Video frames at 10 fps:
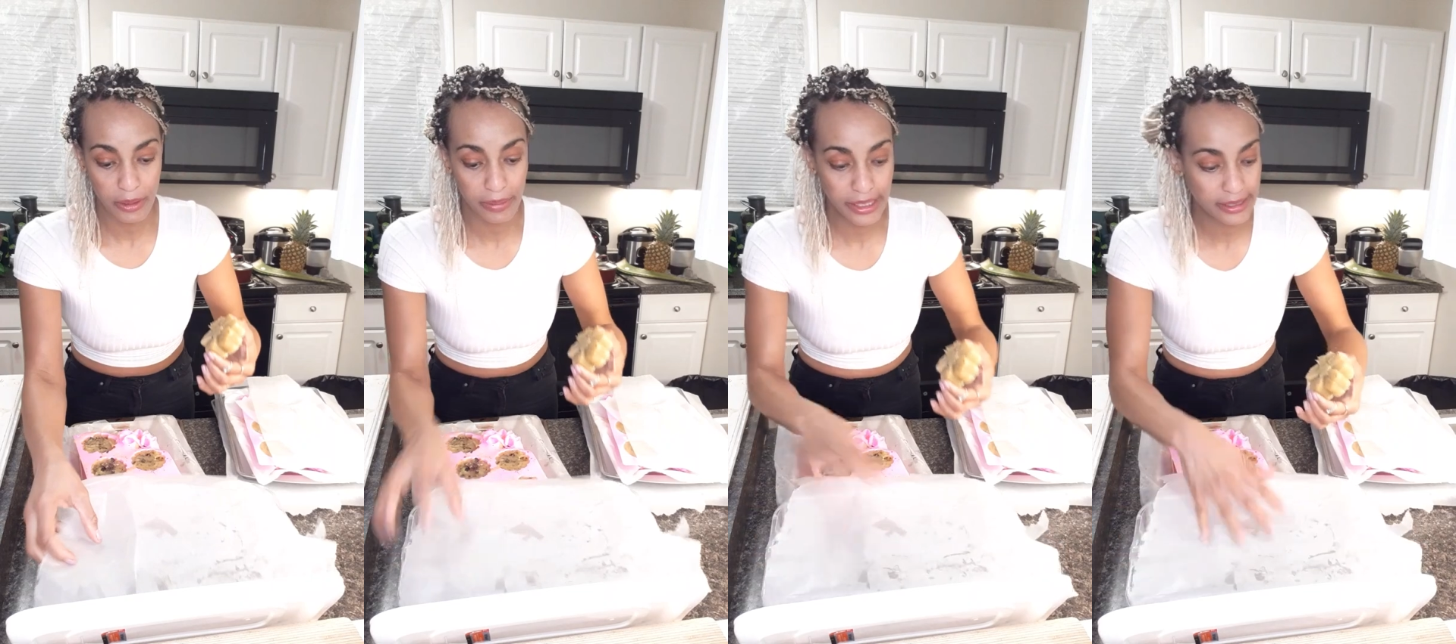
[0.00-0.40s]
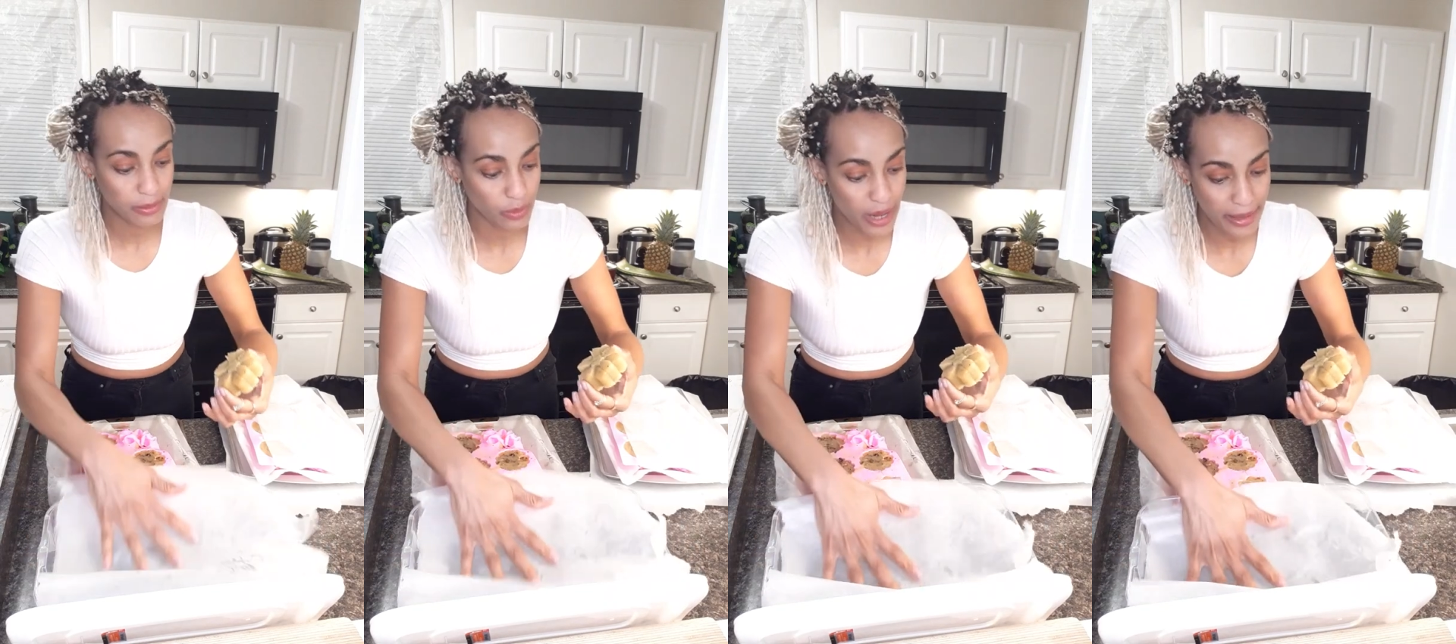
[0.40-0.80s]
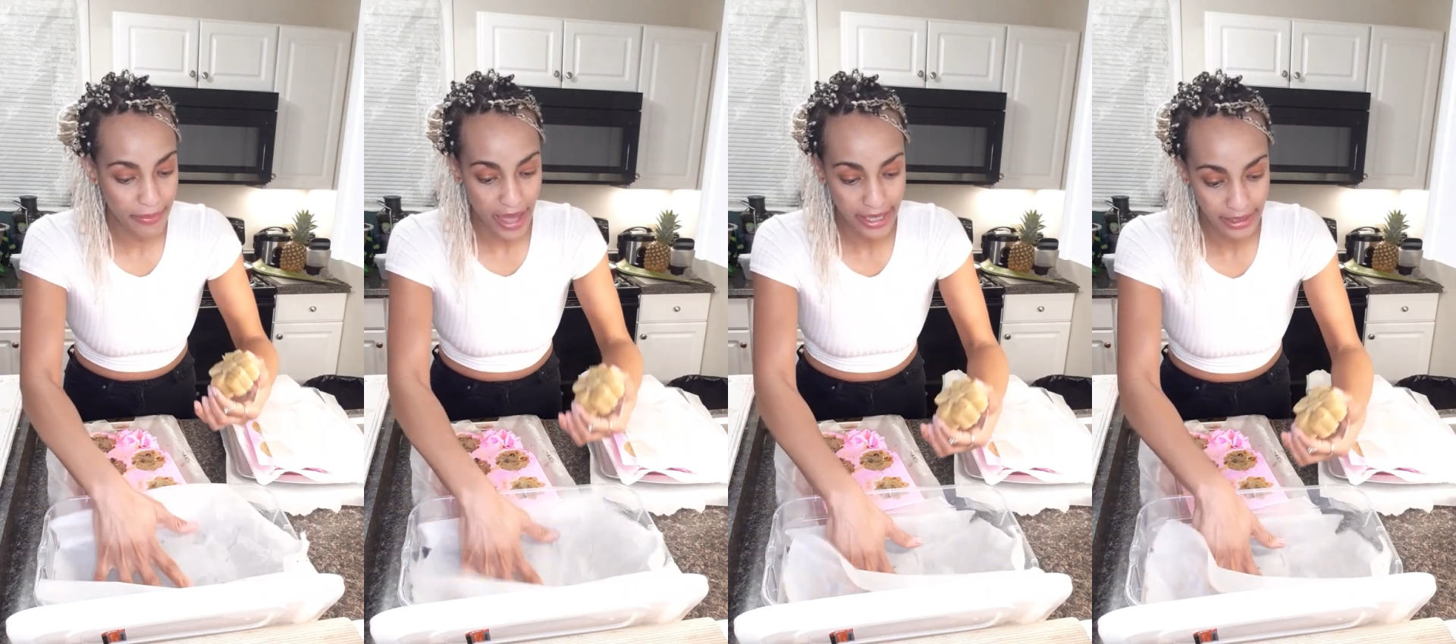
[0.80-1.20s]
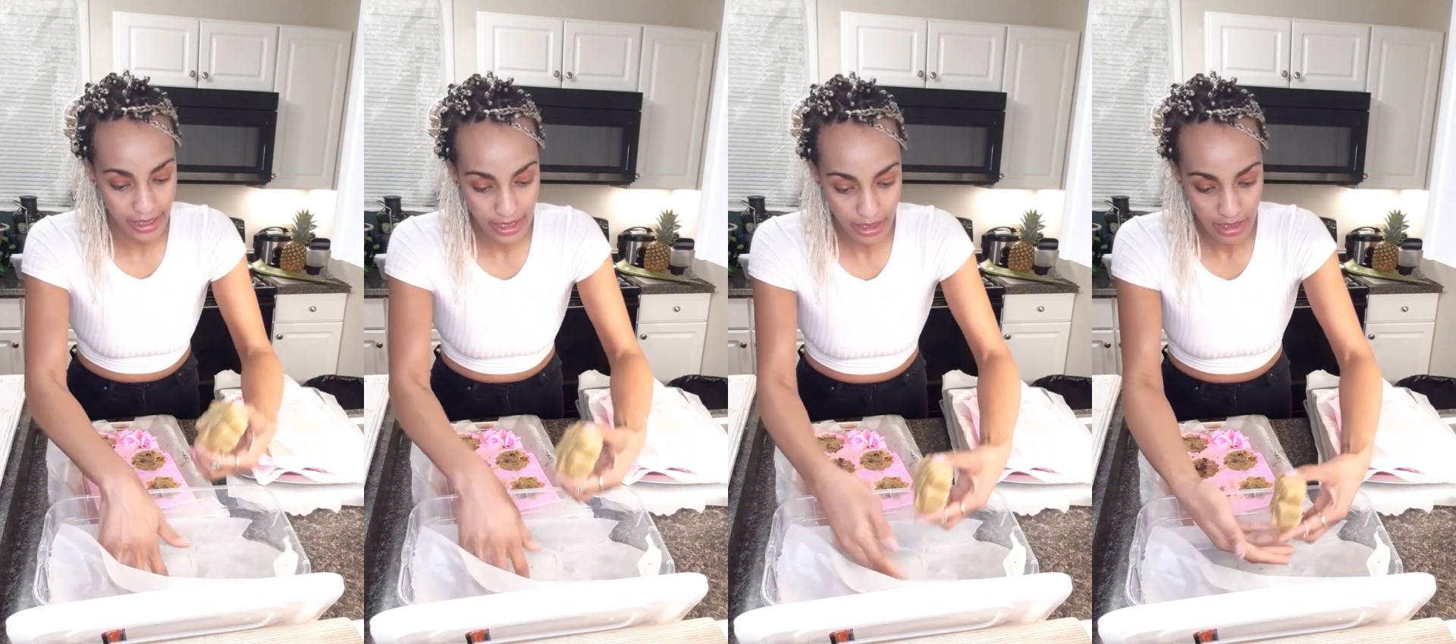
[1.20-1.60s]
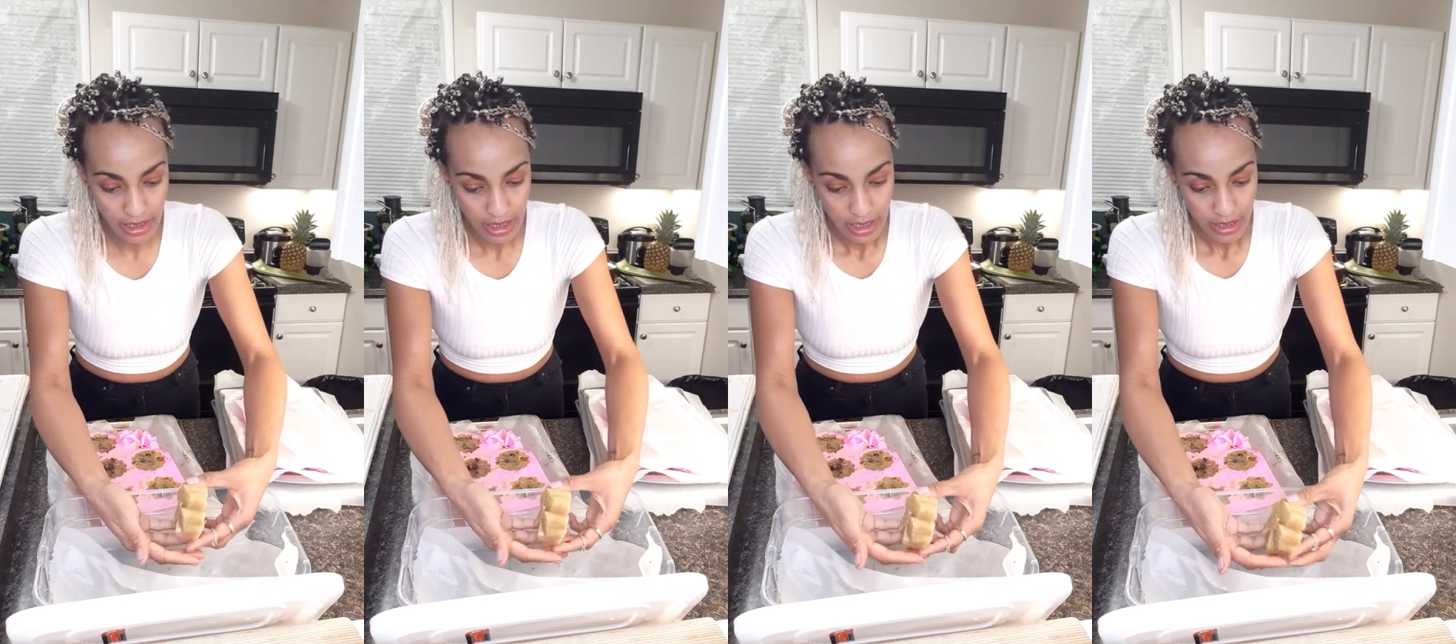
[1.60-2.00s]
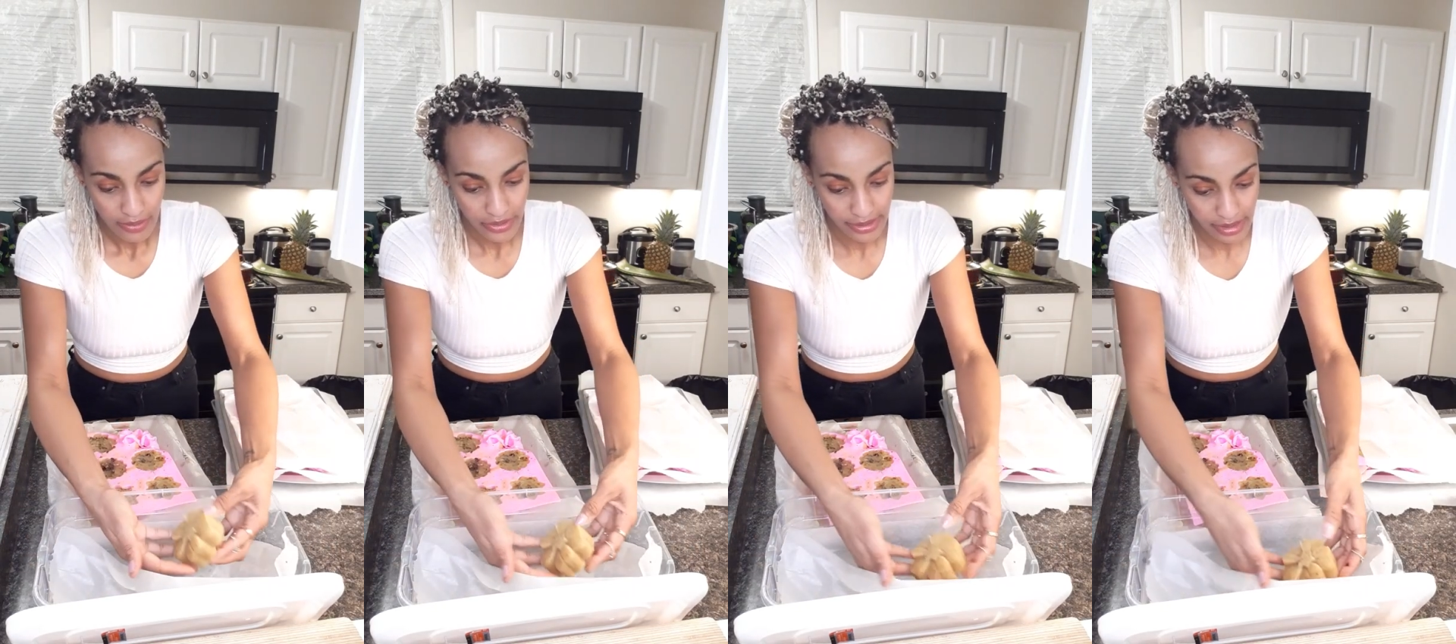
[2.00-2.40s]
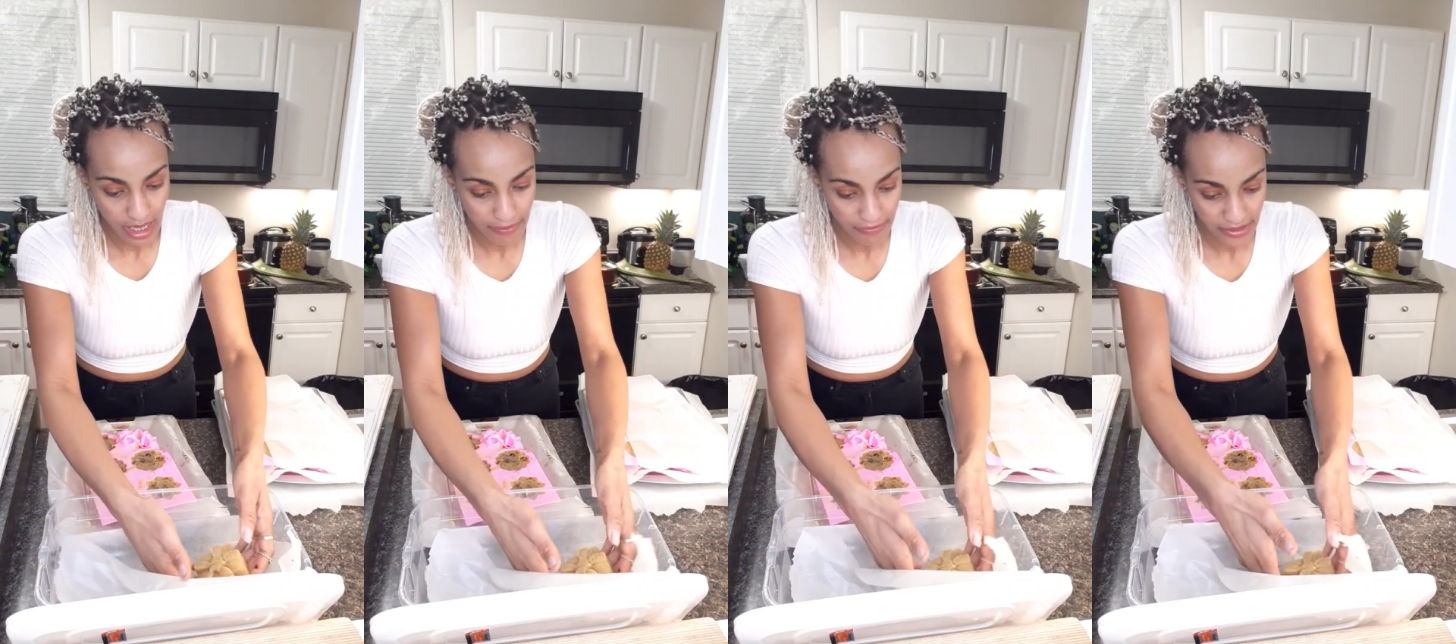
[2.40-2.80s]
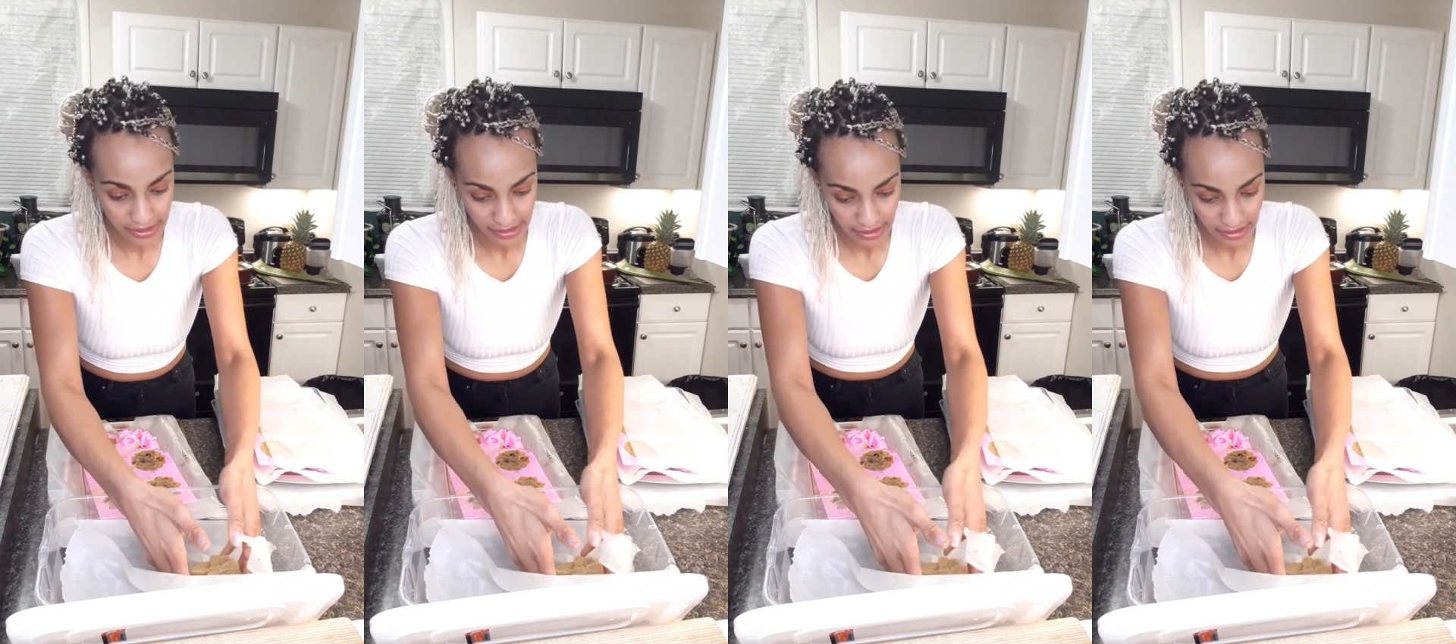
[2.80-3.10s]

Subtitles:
to place them right back in, this time face